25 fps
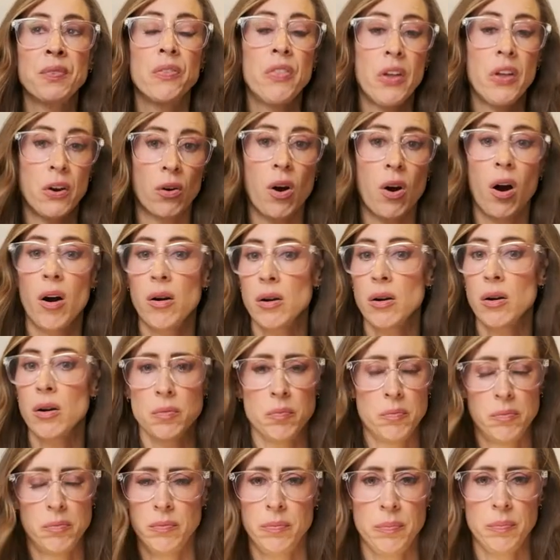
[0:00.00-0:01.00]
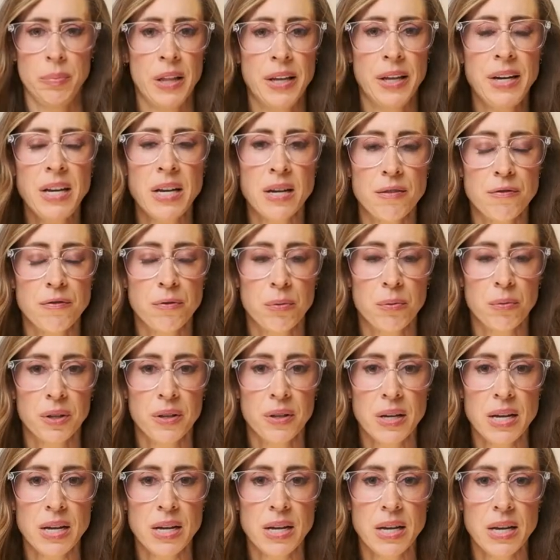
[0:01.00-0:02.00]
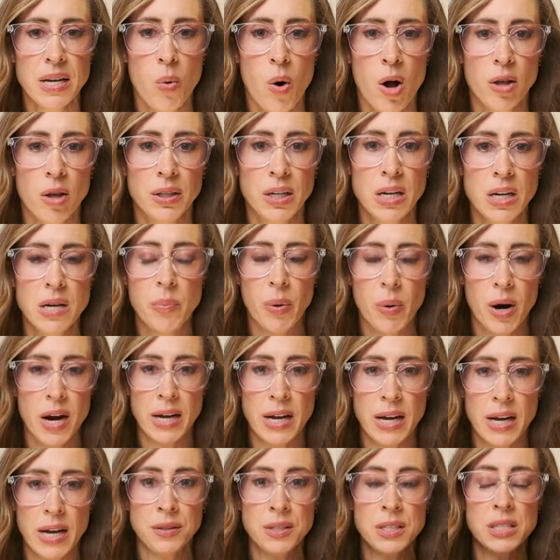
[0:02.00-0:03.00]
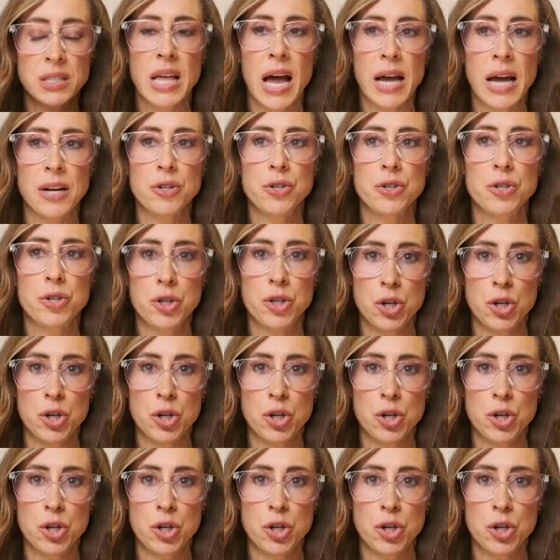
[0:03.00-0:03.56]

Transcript: There are plenty of really high quality brands that